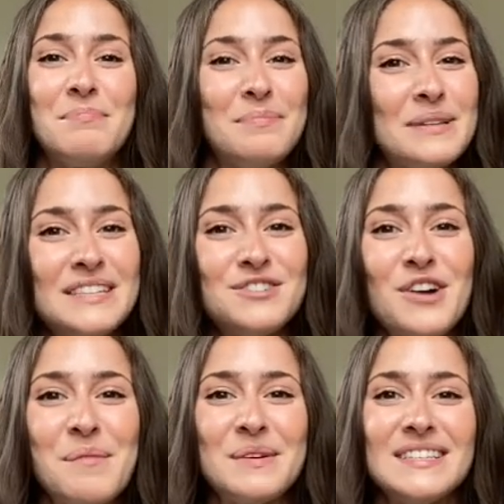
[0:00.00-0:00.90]
please
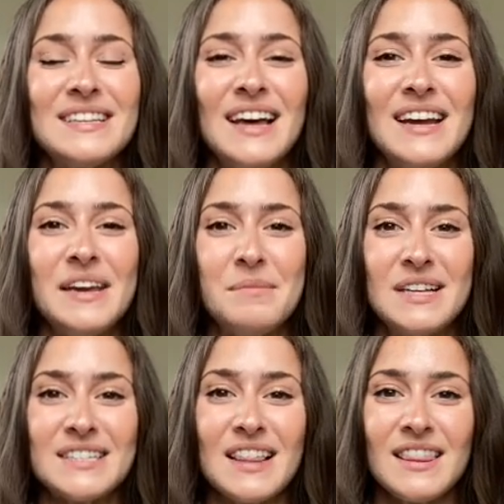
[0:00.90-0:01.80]
drop us a like. It
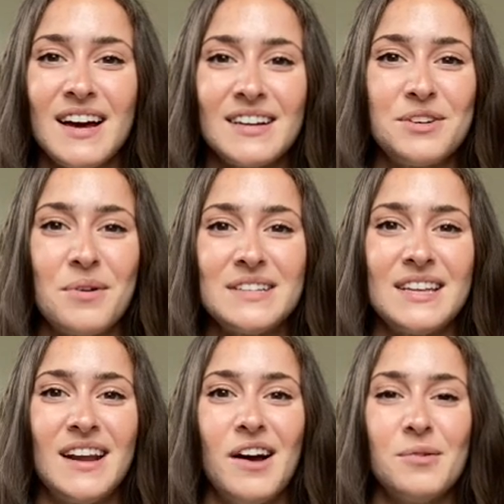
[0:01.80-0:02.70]
means a lot to us
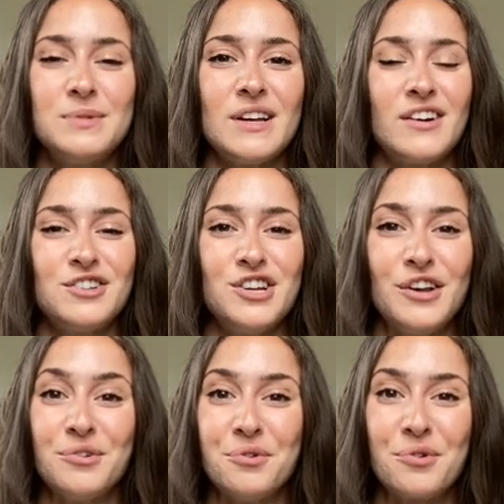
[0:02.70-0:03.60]
and it helps our
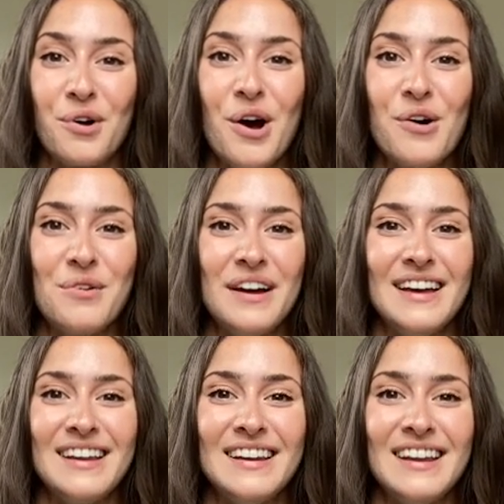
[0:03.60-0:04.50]
channel grow
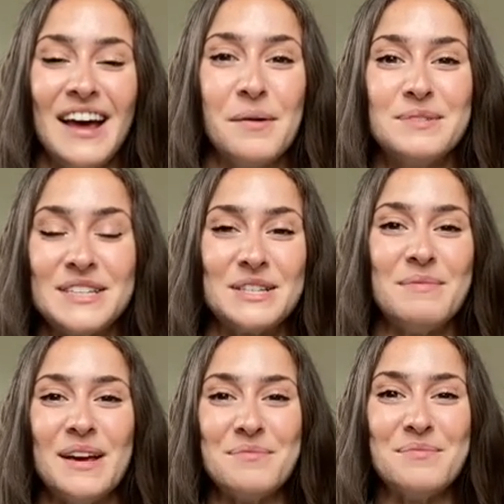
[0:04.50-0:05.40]
and helps us to
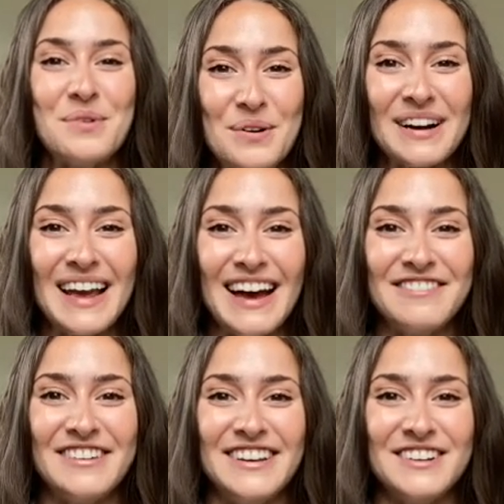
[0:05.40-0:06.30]
make more
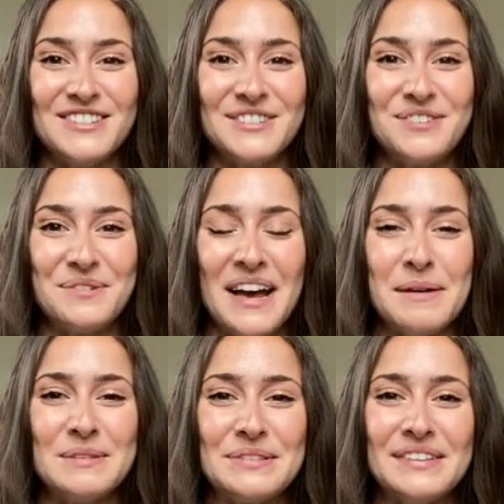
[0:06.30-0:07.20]
cat videos, which we
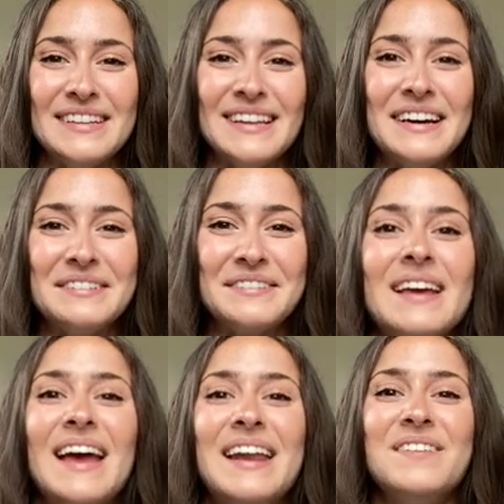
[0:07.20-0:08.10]
absolutely love.
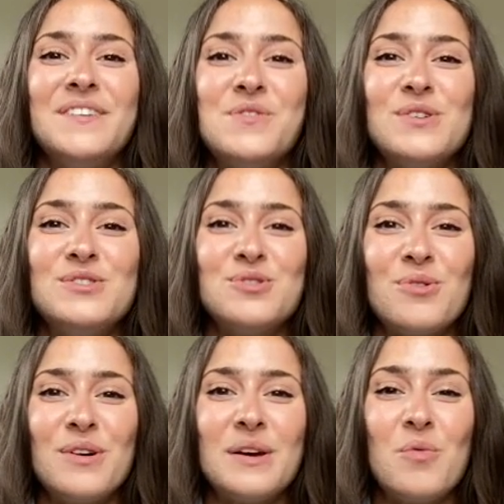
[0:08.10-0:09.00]
And if you
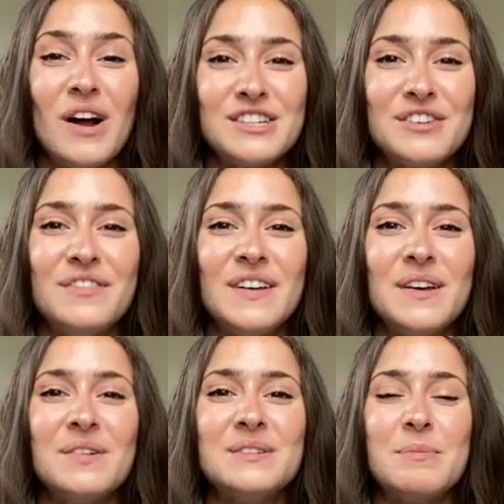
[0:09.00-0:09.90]
enjoy watching
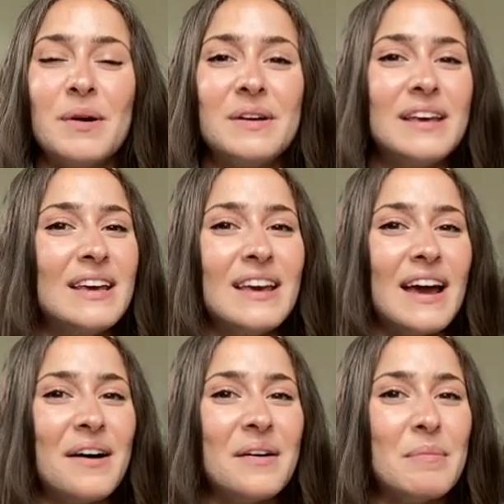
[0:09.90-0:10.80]
videos about geeking
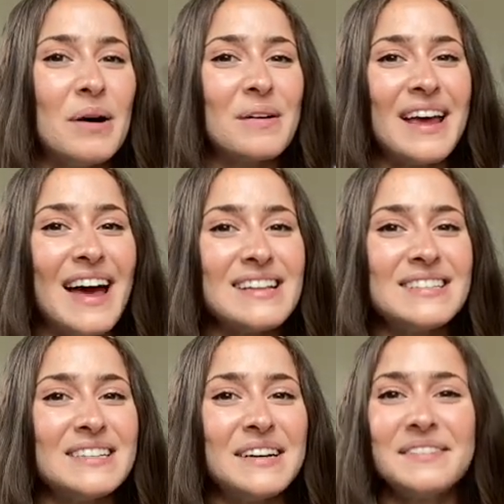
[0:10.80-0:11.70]
out about cat
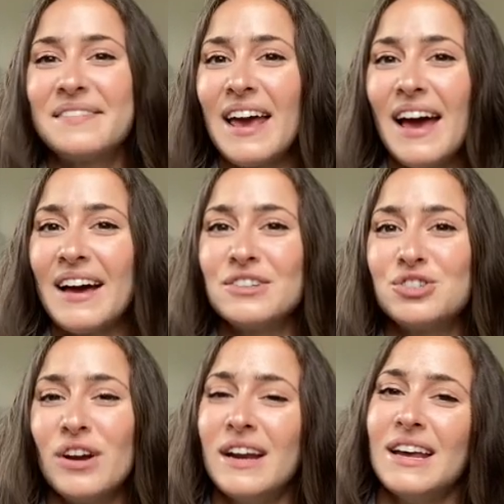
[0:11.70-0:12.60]
stuff, cat
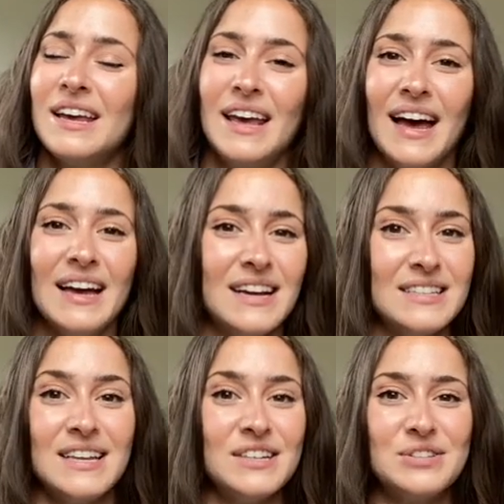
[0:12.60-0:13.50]
training, cat
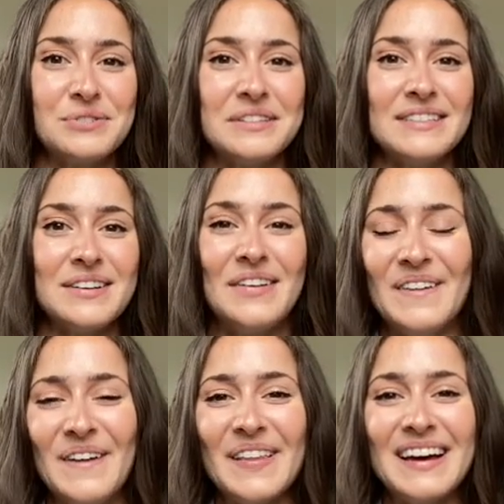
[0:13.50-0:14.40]
accessories,
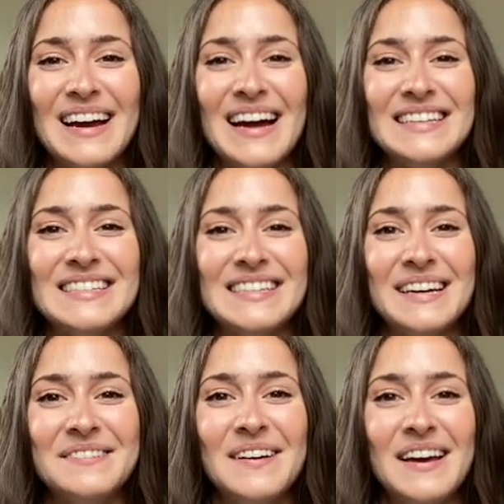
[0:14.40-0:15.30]
all that kind of stuff,